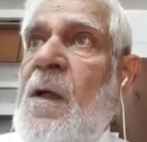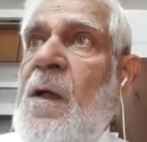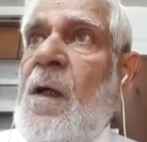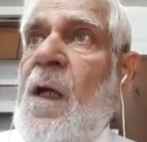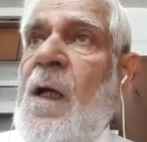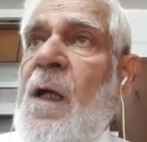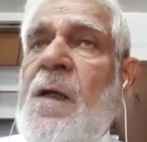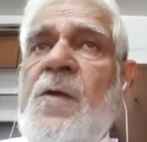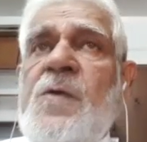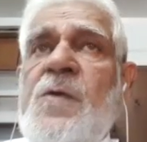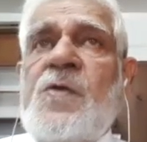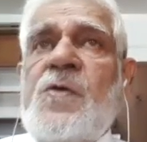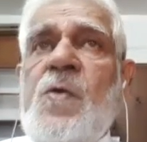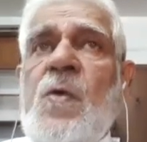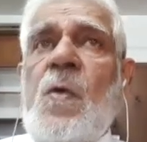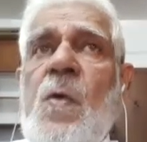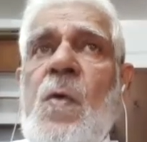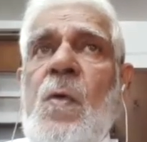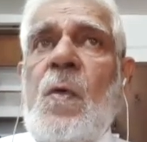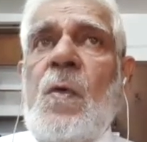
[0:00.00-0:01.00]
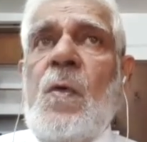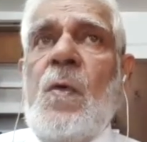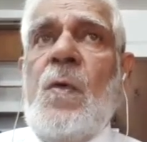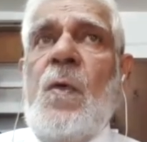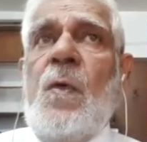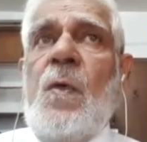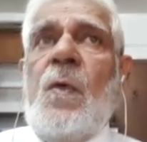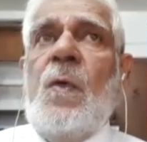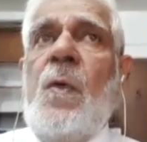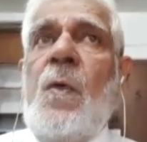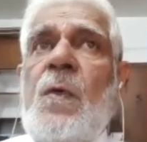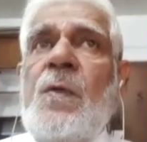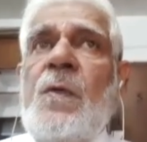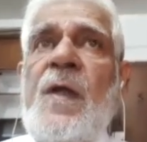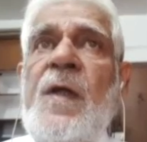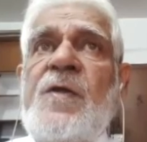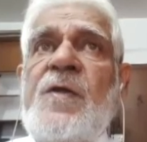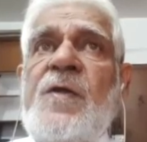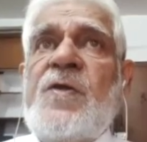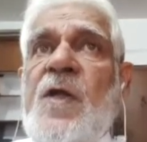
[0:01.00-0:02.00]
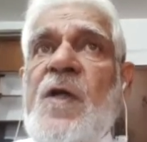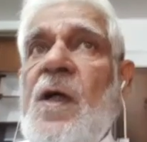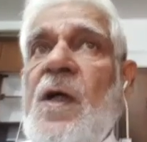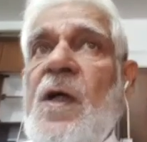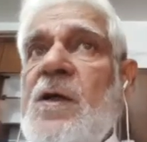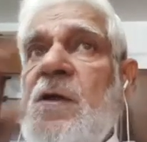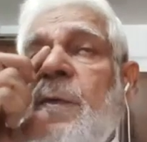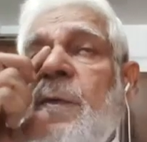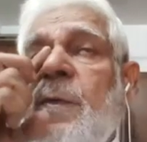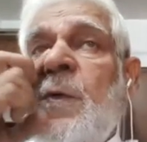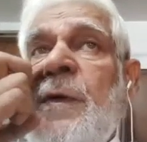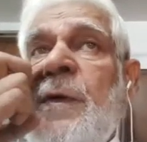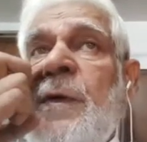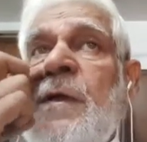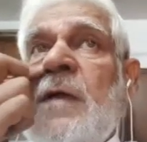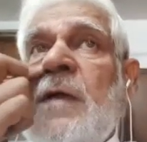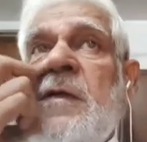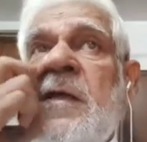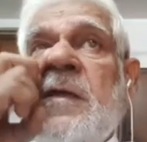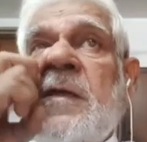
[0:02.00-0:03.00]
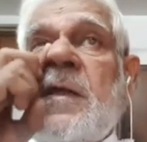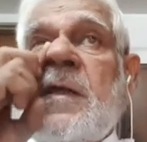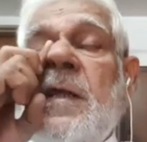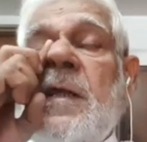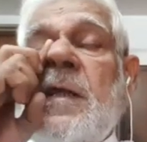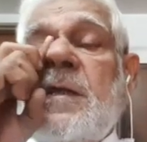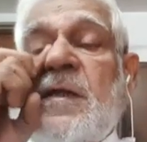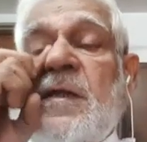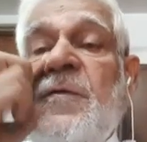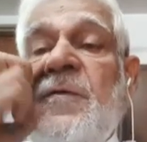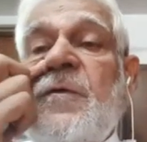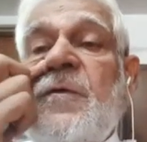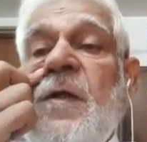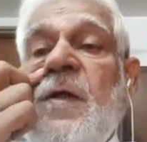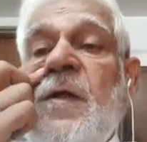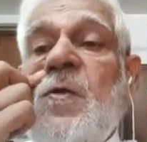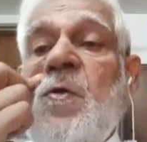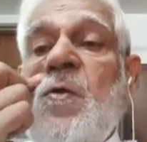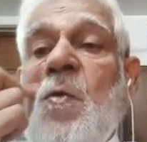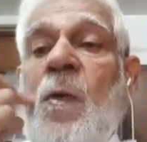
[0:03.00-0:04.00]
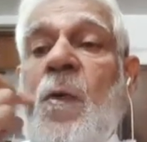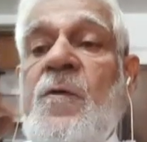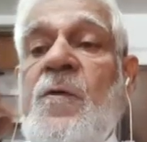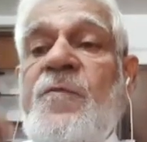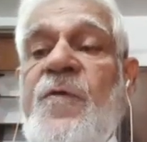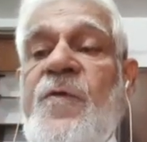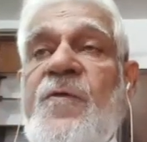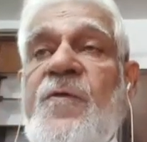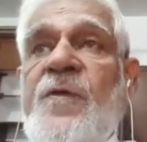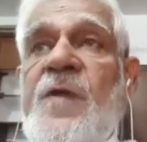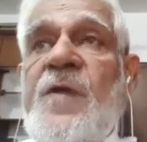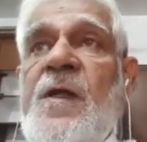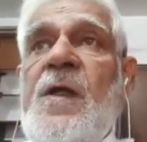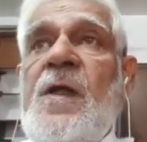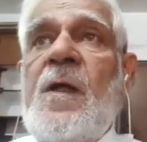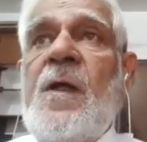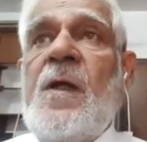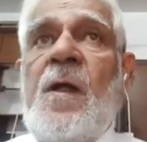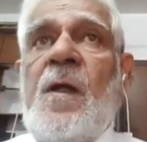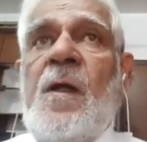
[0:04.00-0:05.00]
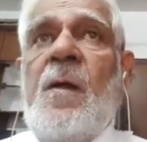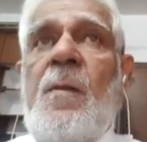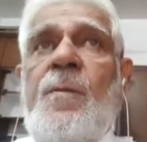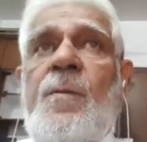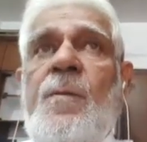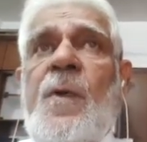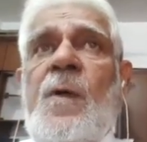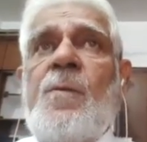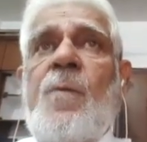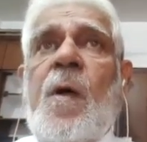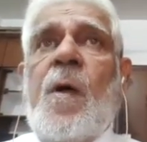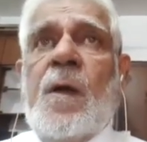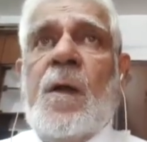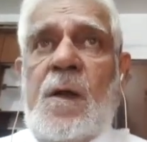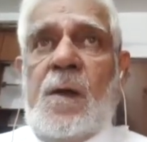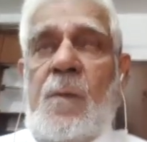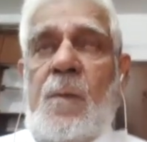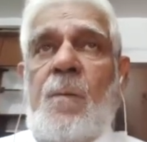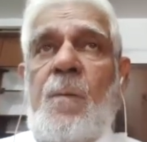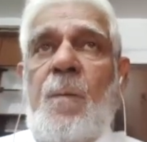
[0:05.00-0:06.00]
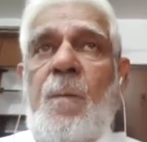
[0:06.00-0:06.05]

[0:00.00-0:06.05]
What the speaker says: And so they charge between, as I said, 70 to 150 per bottle.